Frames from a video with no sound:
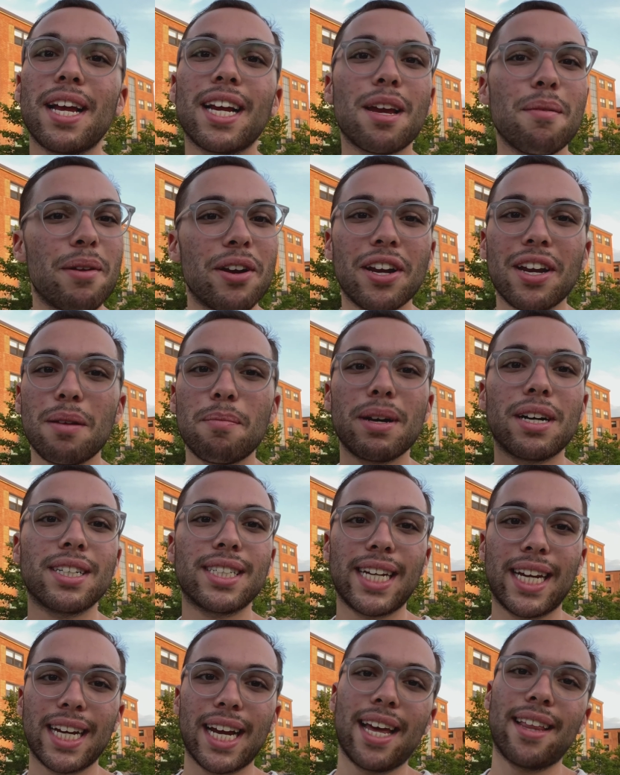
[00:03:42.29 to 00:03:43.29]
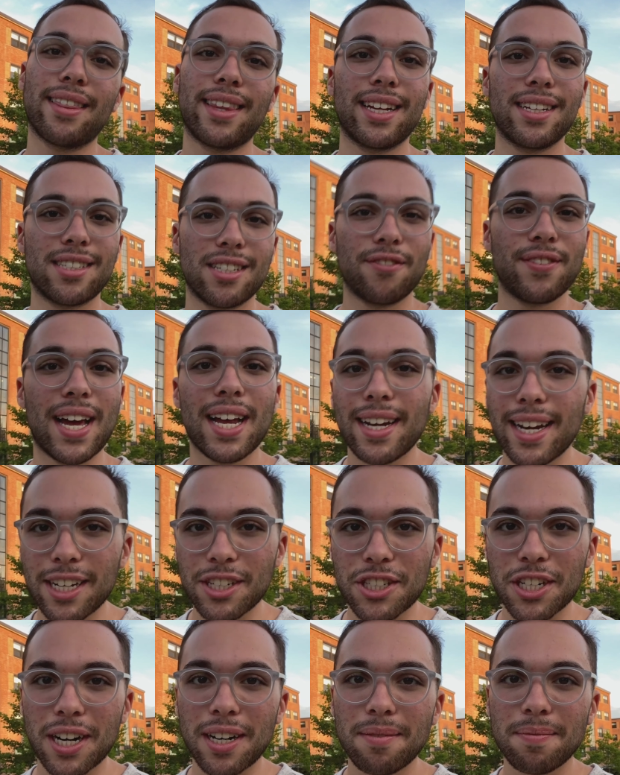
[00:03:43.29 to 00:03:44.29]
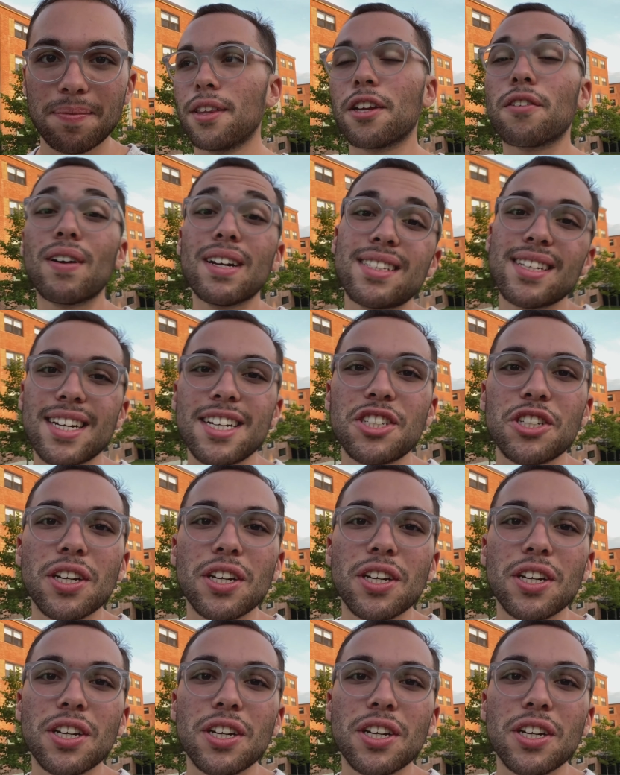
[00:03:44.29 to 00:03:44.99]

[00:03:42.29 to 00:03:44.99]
community building, and things of that nature. The residential